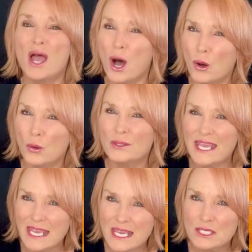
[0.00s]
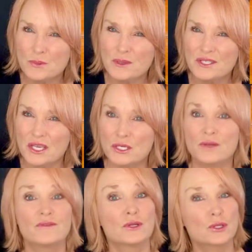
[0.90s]
Hold each position
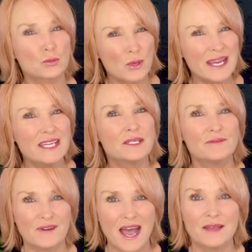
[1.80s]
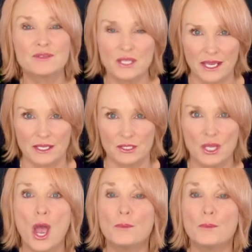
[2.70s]
for 3 to 5 seconds.